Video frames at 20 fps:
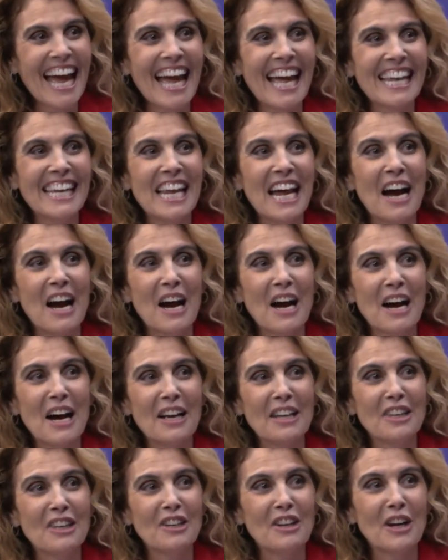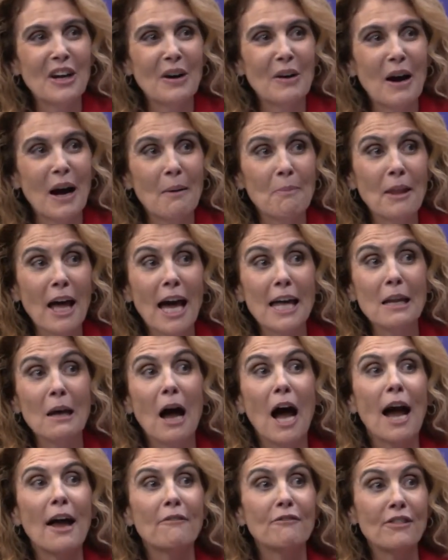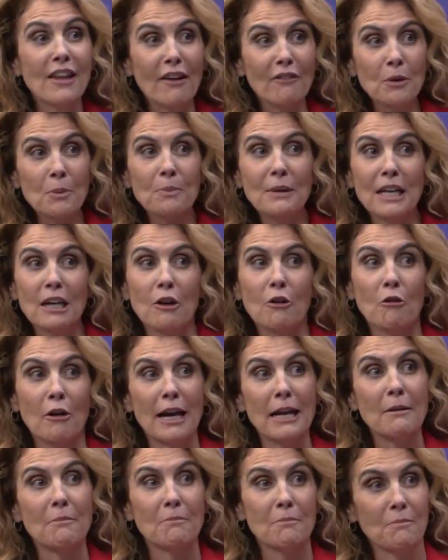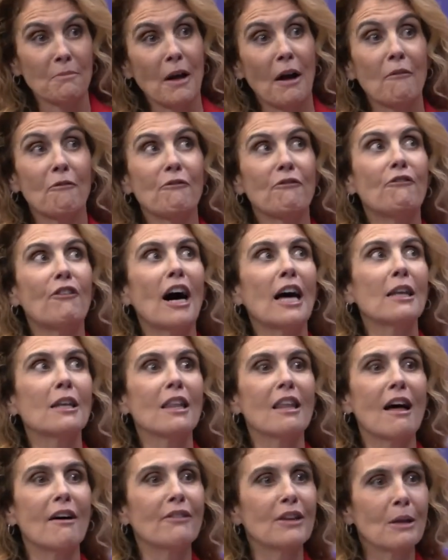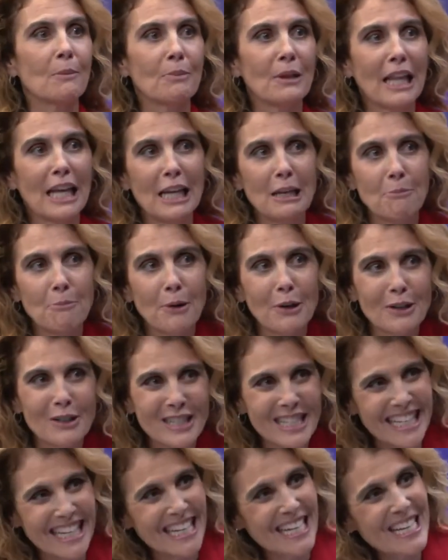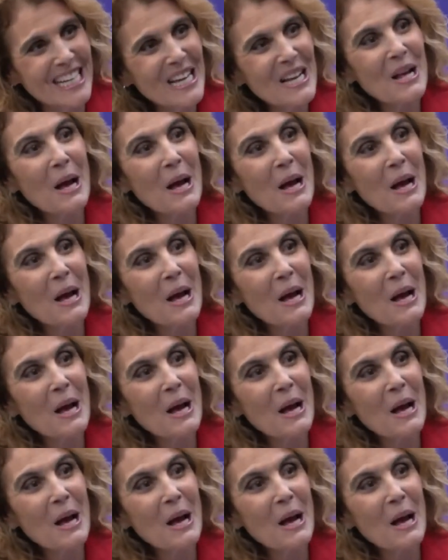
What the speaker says: And I've never been a fun-loving plane person.